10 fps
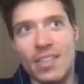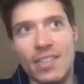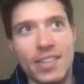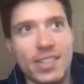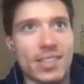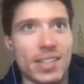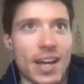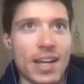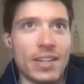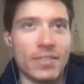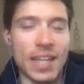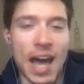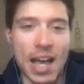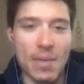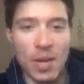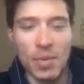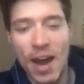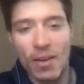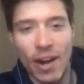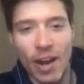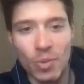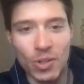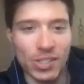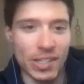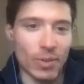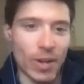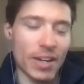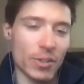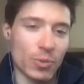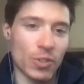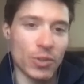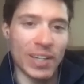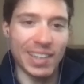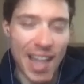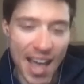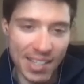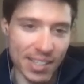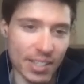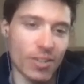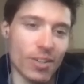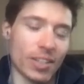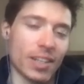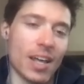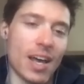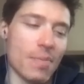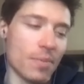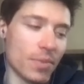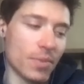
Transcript: the kind of time and power outputs that riders were doing last year on the climb.